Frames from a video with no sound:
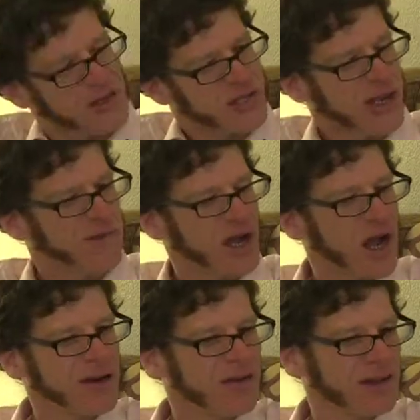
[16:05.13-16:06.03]
There's kind of an
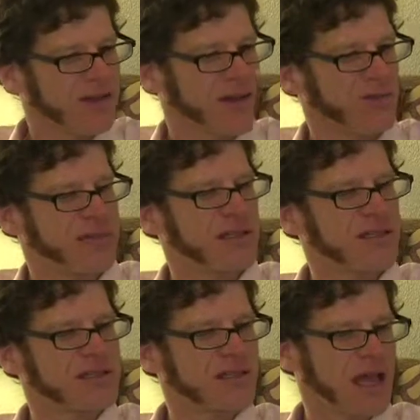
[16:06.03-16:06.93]
irony, though,
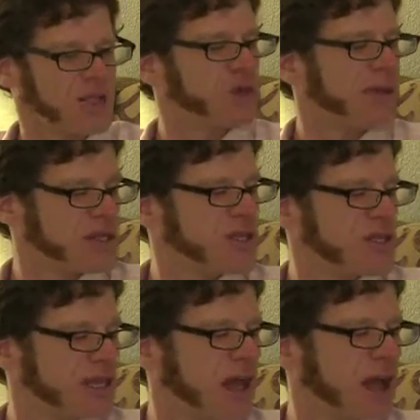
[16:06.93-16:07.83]
because as you
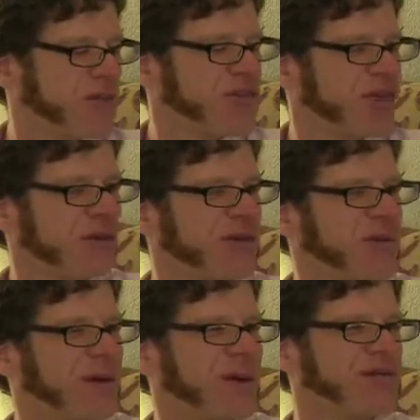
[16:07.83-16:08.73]
mentioned at the outset,
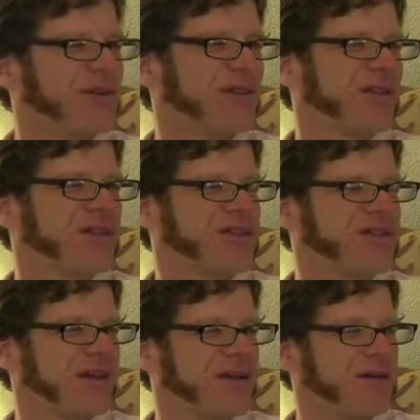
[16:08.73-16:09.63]
whenever
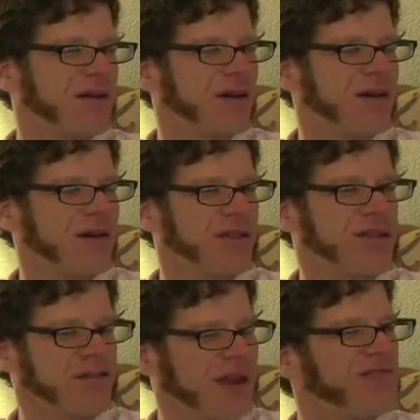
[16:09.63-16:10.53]
there's a
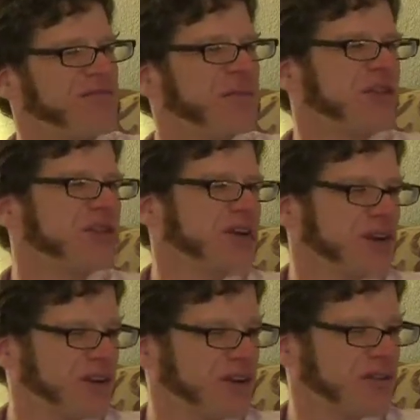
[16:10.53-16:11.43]
threat of
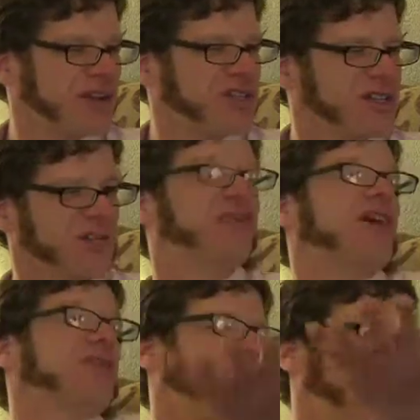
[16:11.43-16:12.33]
military intervention, the price